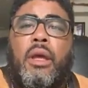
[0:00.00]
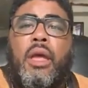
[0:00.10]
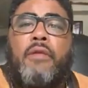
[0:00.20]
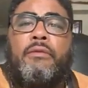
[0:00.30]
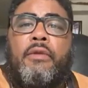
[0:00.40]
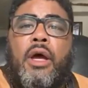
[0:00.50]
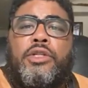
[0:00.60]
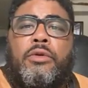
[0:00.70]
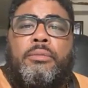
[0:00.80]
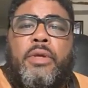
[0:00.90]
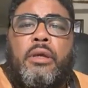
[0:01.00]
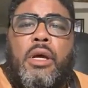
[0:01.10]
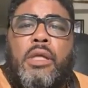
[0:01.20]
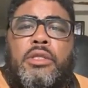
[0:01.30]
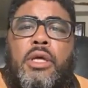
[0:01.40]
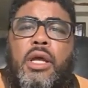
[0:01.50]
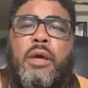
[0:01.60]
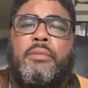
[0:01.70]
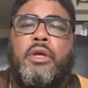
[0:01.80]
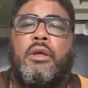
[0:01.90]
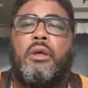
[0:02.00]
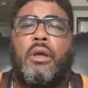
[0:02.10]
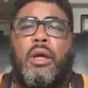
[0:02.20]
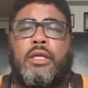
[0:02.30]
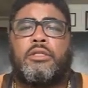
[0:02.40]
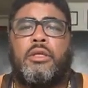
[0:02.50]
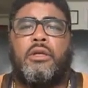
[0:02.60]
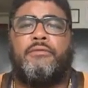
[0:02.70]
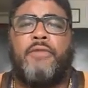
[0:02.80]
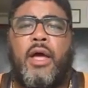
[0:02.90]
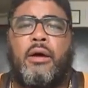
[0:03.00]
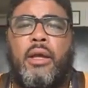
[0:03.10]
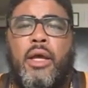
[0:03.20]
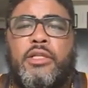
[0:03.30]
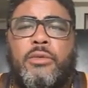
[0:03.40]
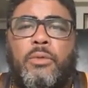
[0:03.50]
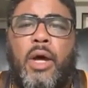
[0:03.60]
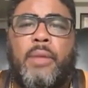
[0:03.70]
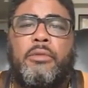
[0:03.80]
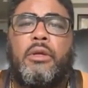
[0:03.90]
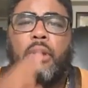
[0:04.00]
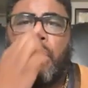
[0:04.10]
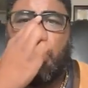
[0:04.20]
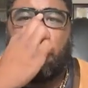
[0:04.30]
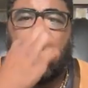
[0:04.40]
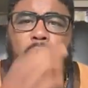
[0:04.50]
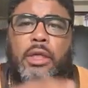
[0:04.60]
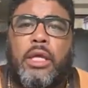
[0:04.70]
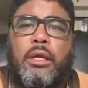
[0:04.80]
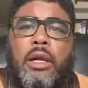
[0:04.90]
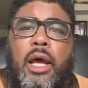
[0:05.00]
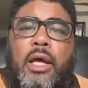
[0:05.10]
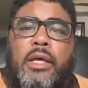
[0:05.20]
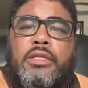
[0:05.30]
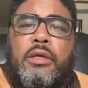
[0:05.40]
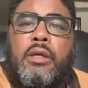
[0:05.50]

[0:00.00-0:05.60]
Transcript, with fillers: and thou shalt be unto him as if thou hadst white a looking glass,